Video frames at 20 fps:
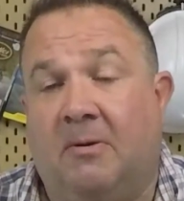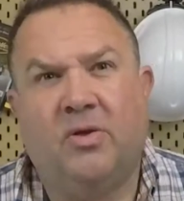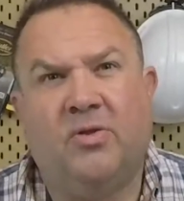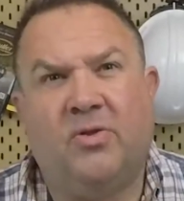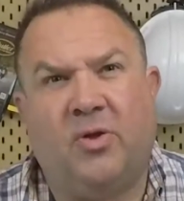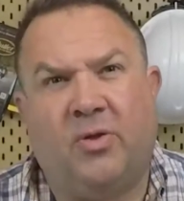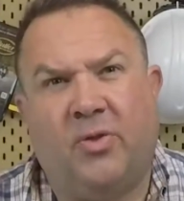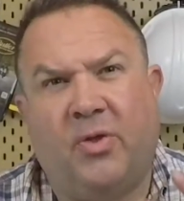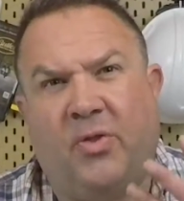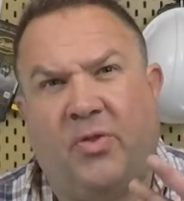
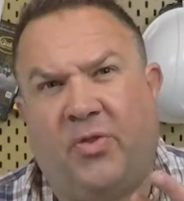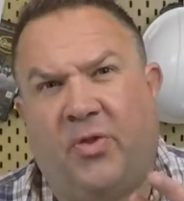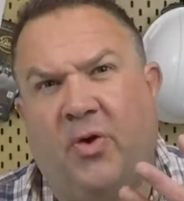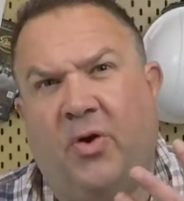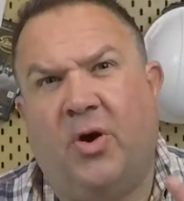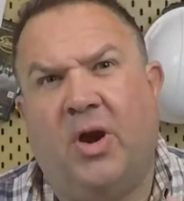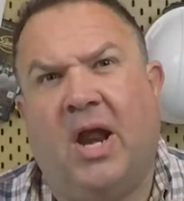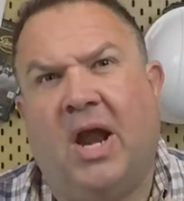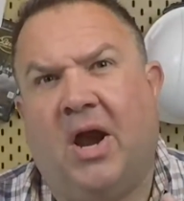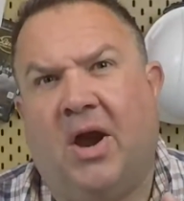So the
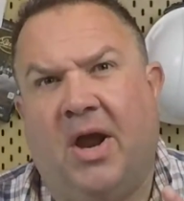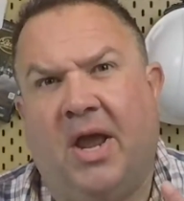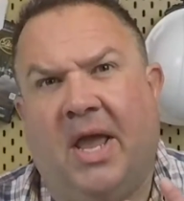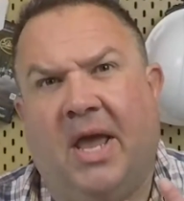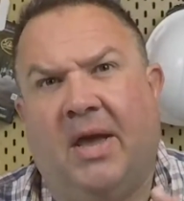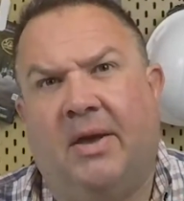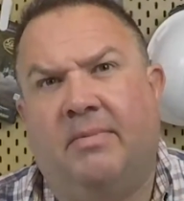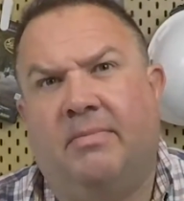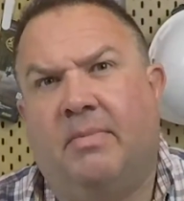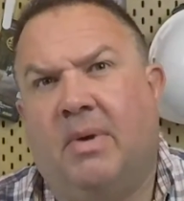third
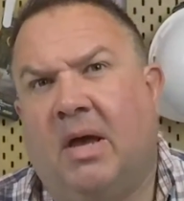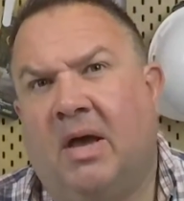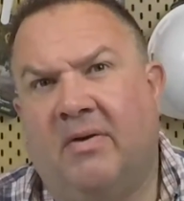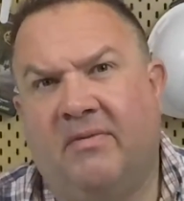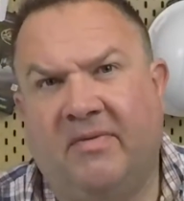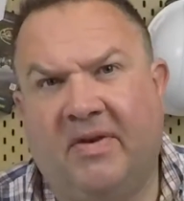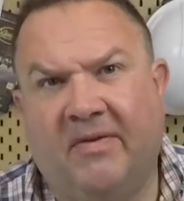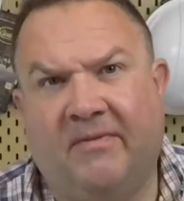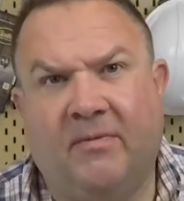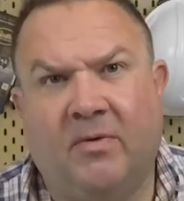area
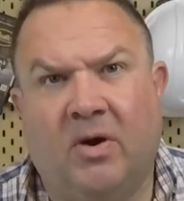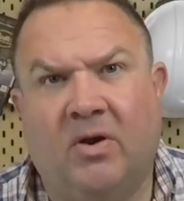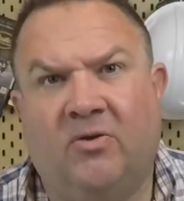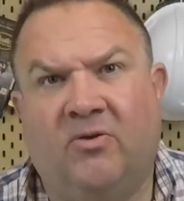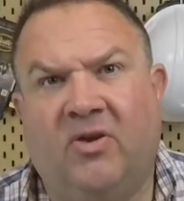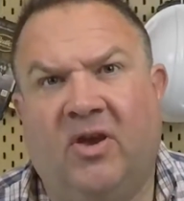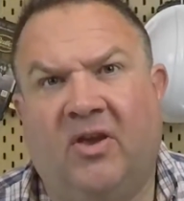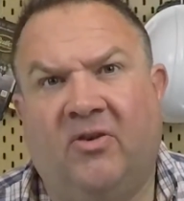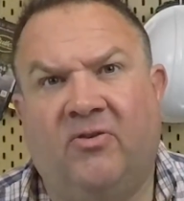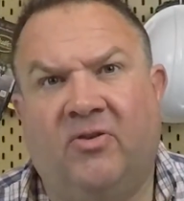of
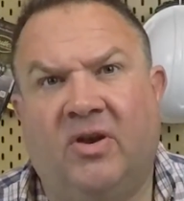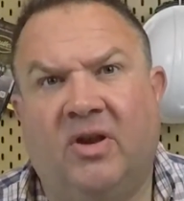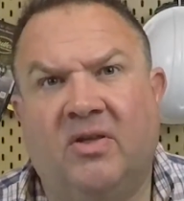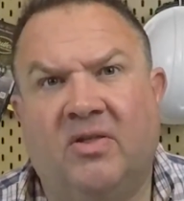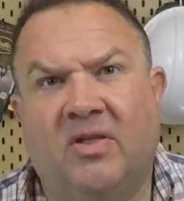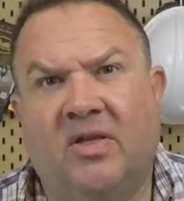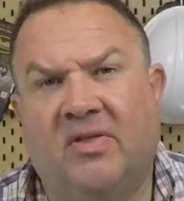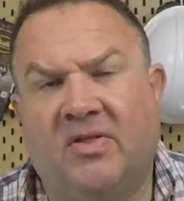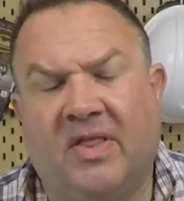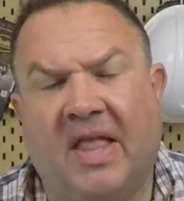differentiation
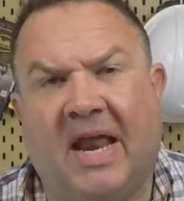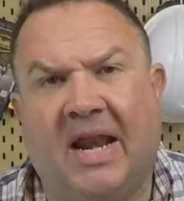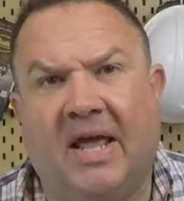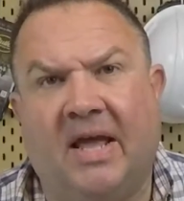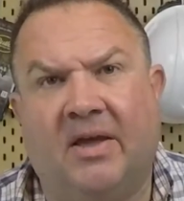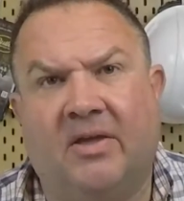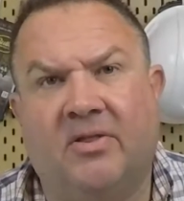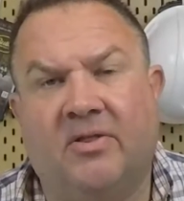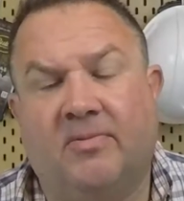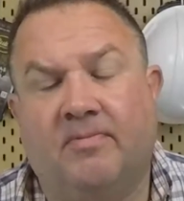is
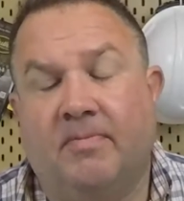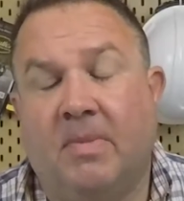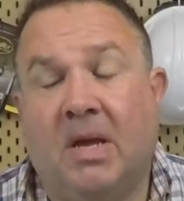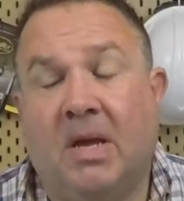aesthetics.